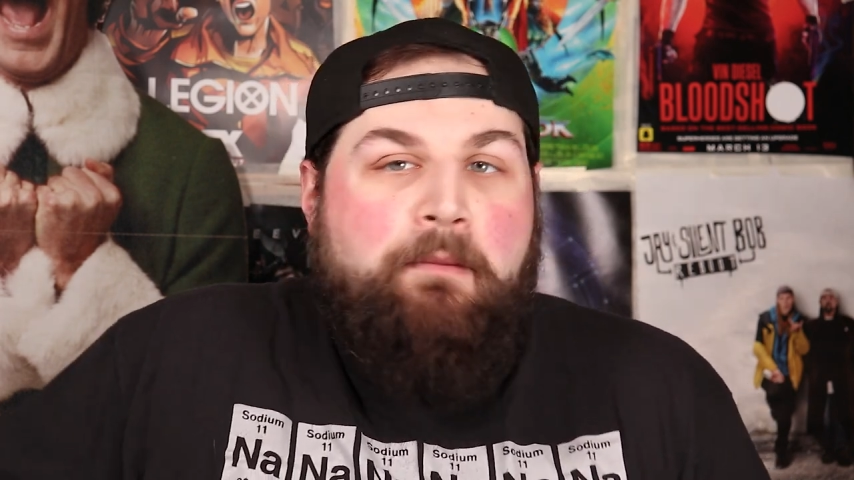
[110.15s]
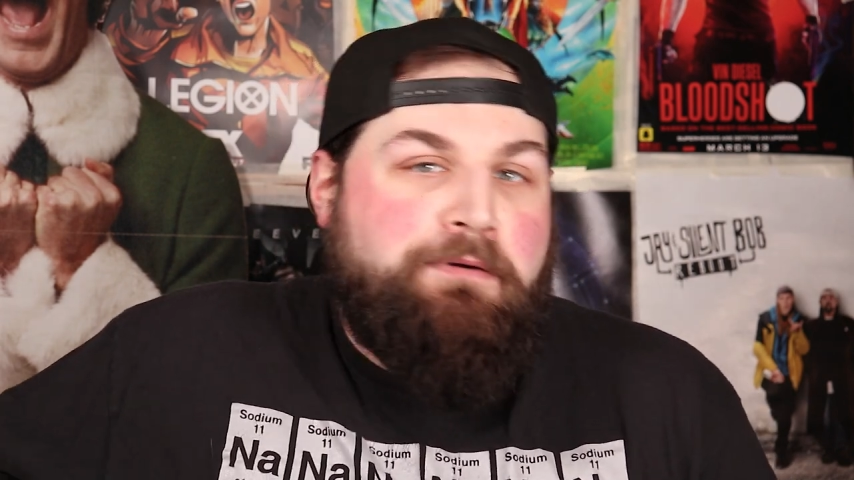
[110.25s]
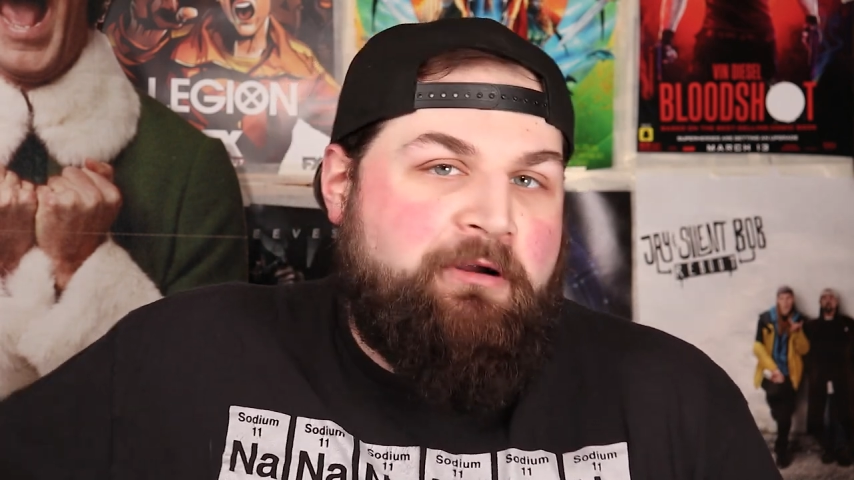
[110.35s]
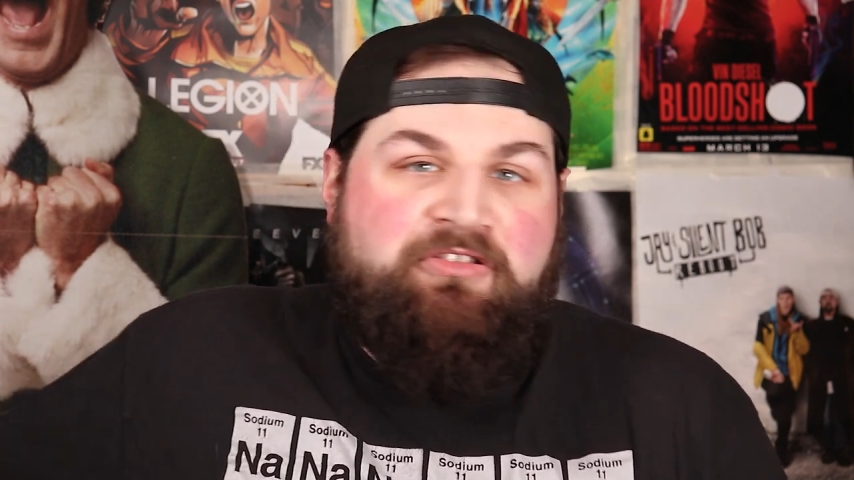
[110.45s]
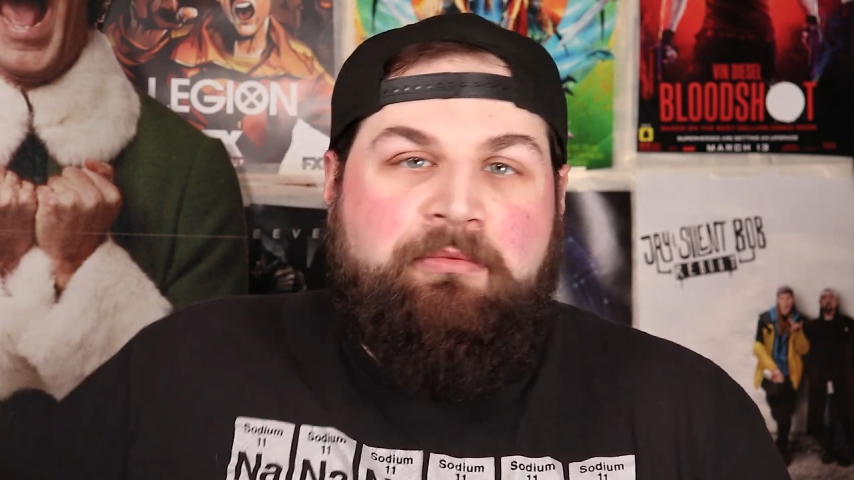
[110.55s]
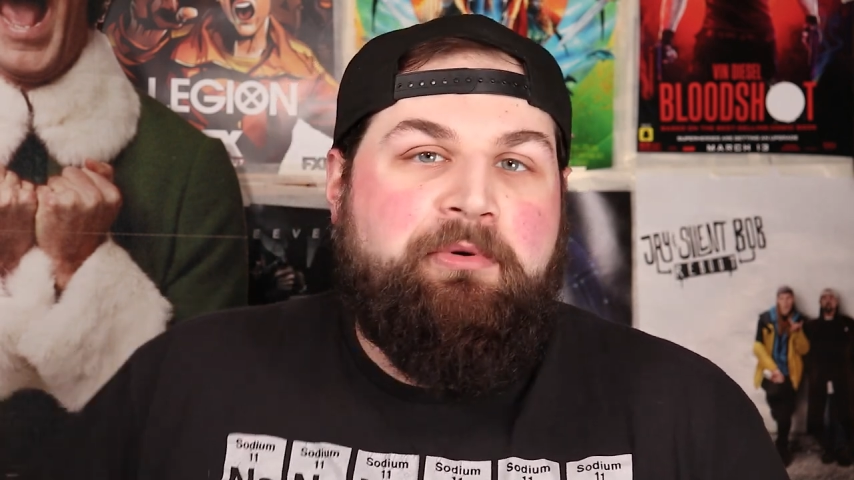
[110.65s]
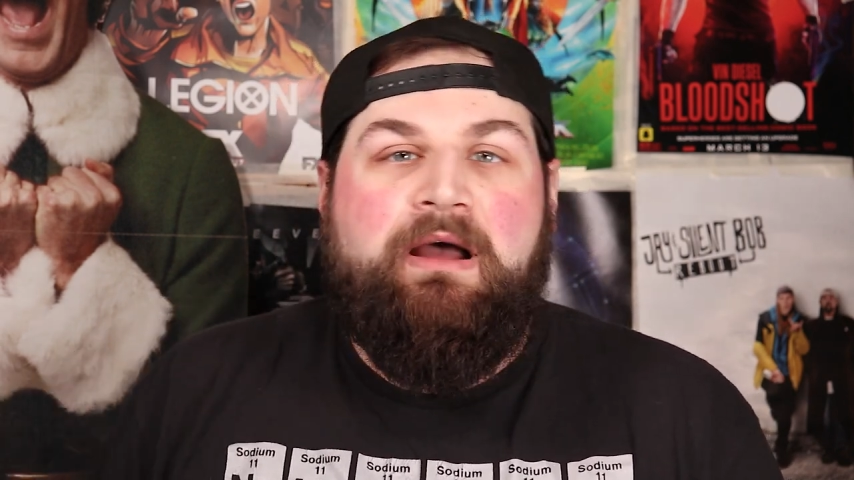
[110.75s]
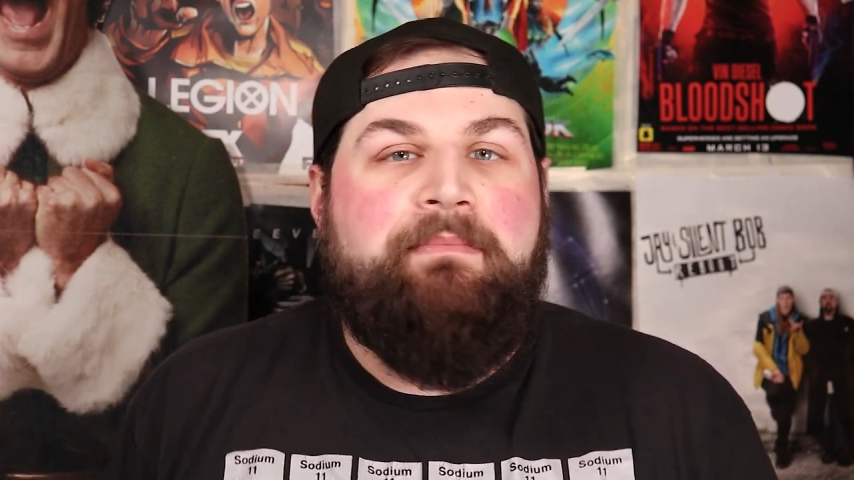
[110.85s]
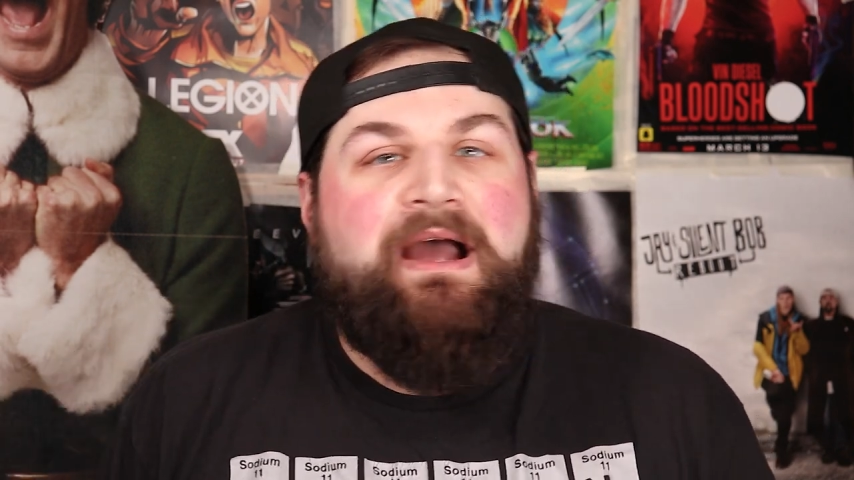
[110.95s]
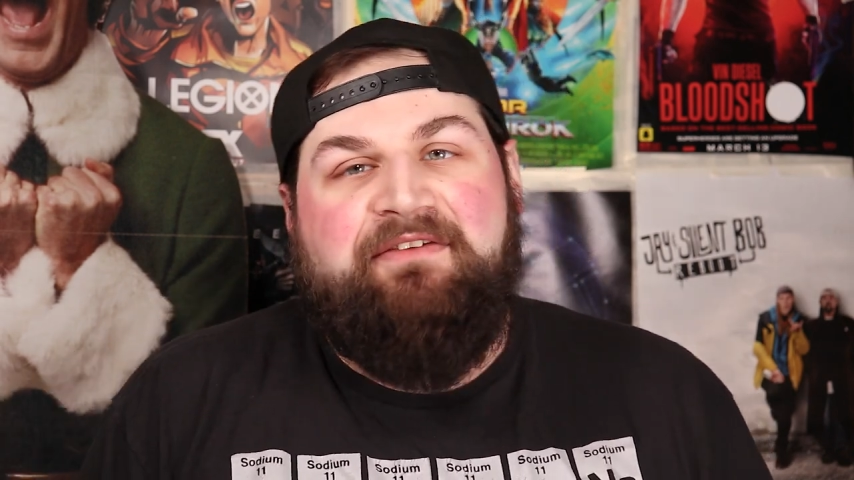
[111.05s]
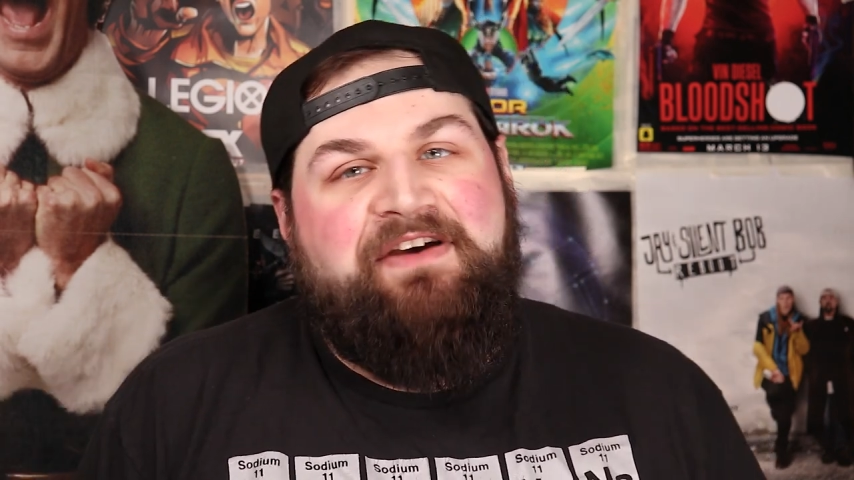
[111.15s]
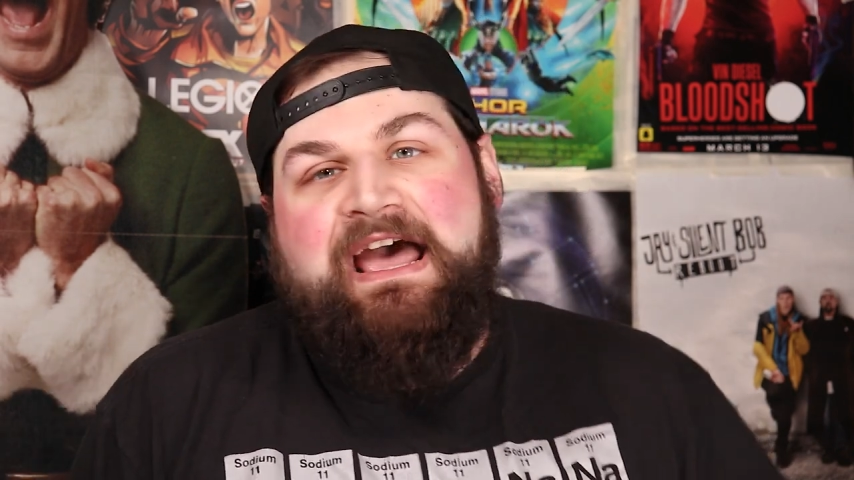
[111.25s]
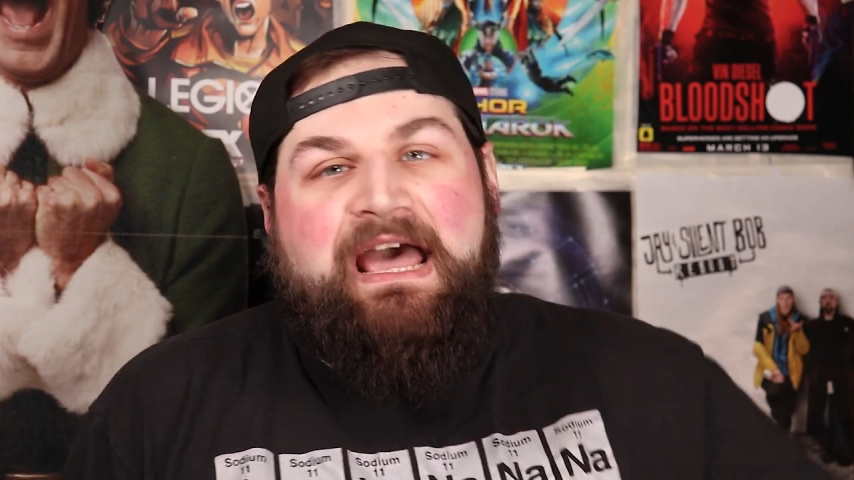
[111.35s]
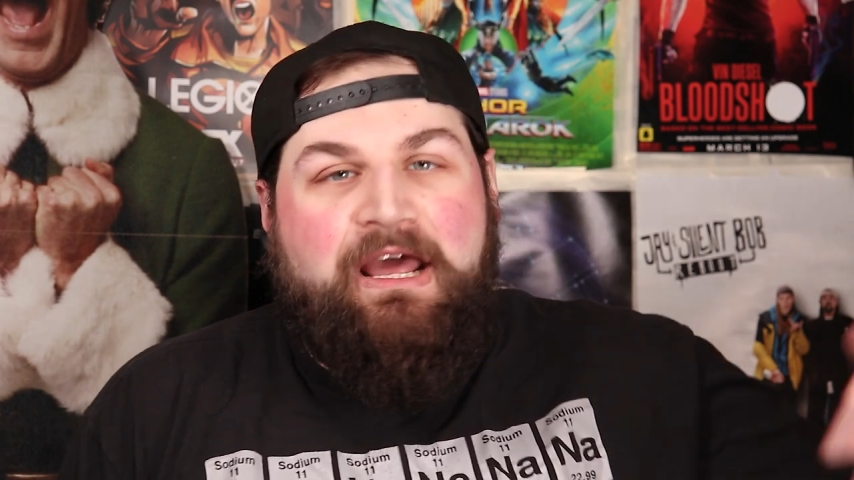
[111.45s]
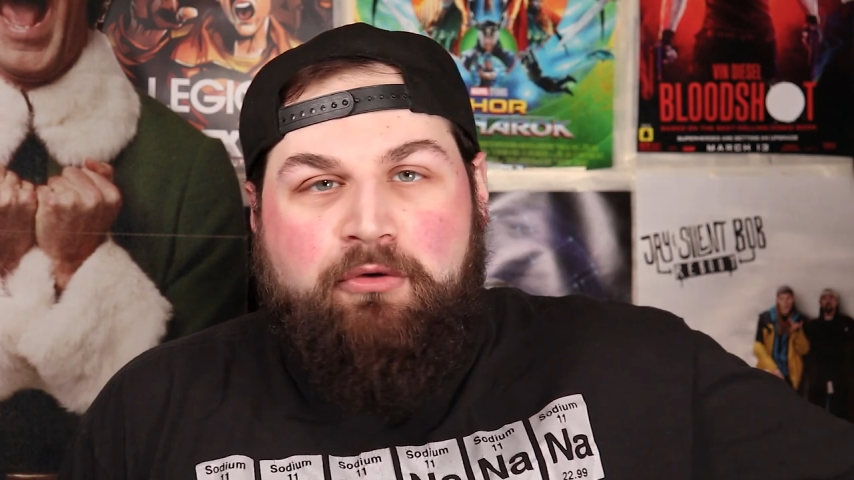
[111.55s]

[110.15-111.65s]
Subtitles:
a principal I might have had,